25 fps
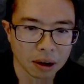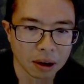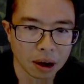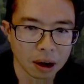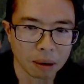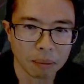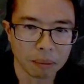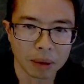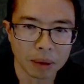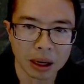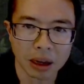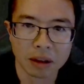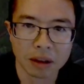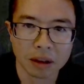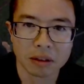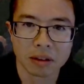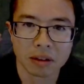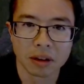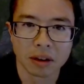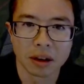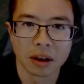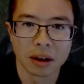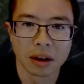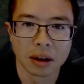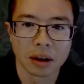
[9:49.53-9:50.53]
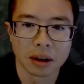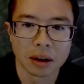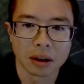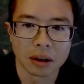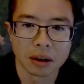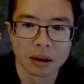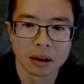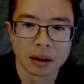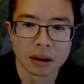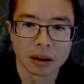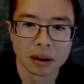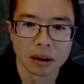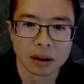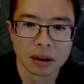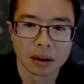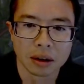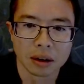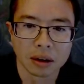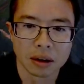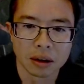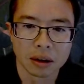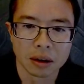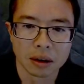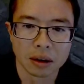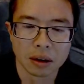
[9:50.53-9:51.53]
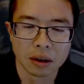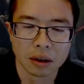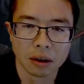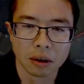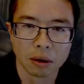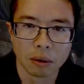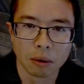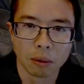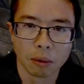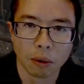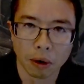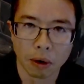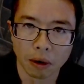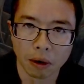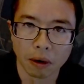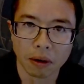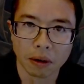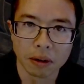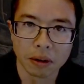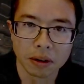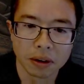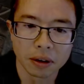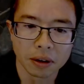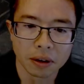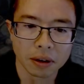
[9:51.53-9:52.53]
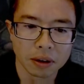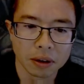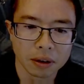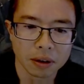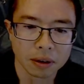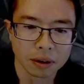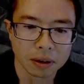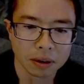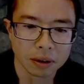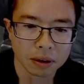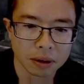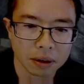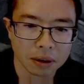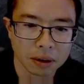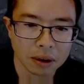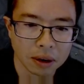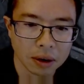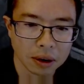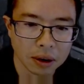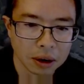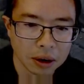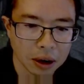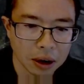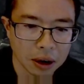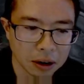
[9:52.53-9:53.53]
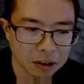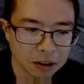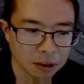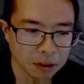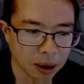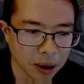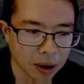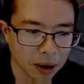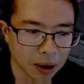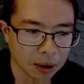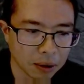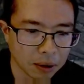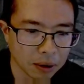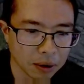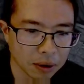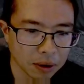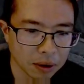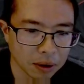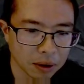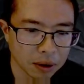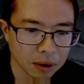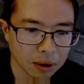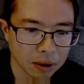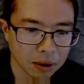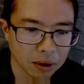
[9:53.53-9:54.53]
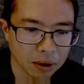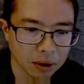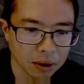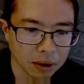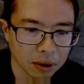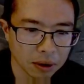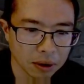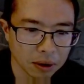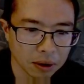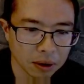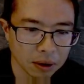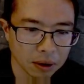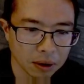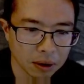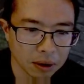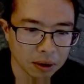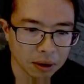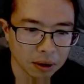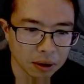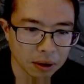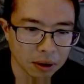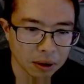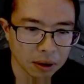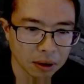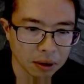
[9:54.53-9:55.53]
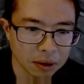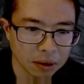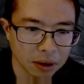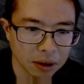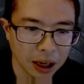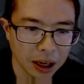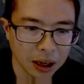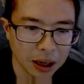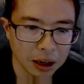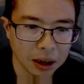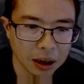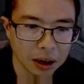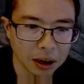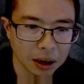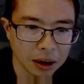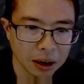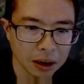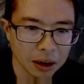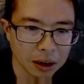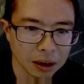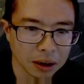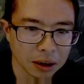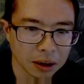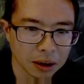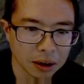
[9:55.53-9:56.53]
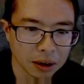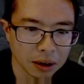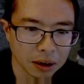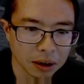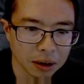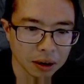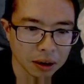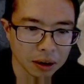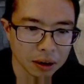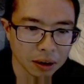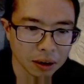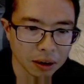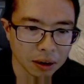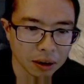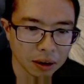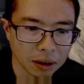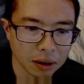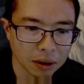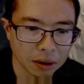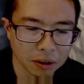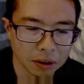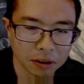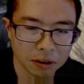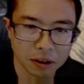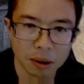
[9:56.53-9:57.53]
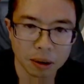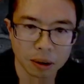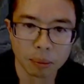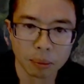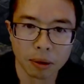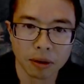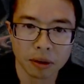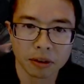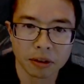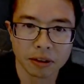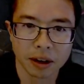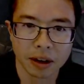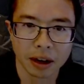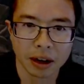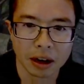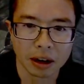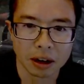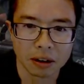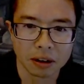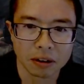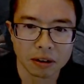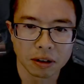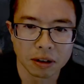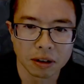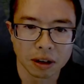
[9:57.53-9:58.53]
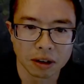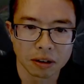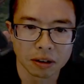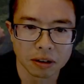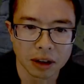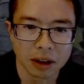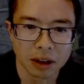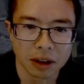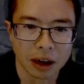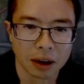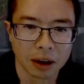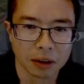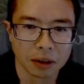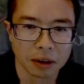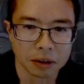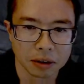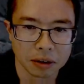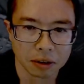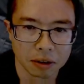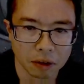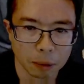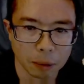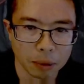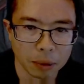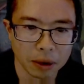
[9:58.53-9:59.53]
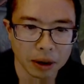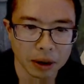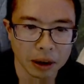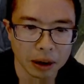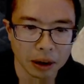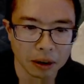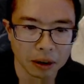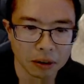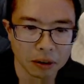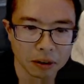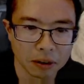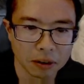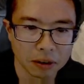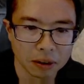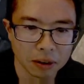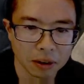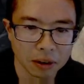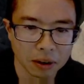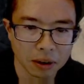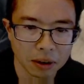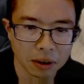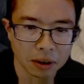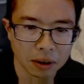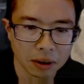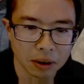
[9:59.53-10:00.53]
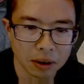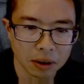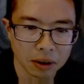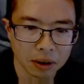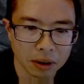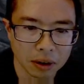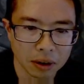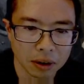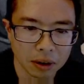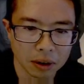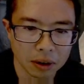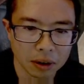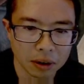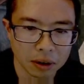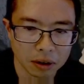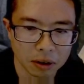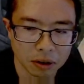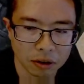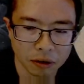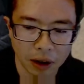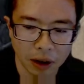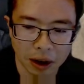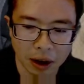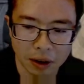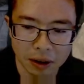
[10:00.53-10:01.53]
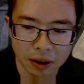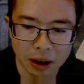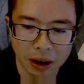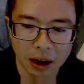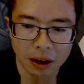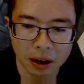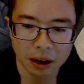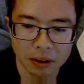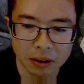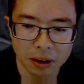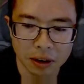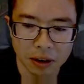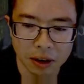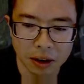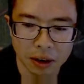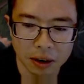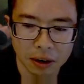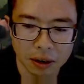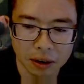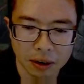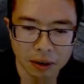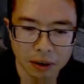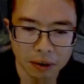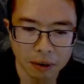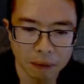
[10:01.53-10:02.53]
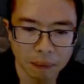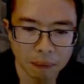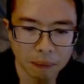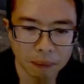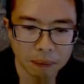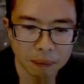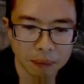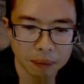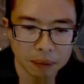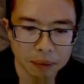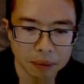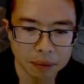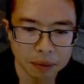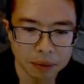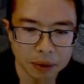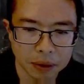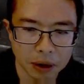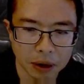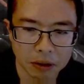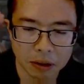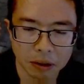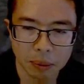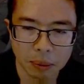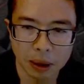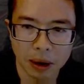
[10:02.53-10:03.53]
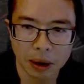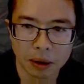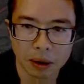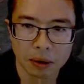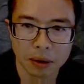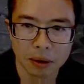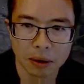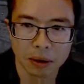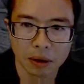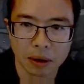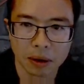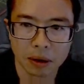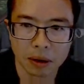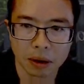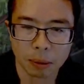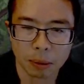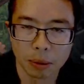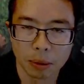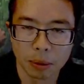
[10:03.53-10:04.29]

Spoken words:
amazing world. It's about taking in the simple sights and sounds of a place that's fantastic. It's about the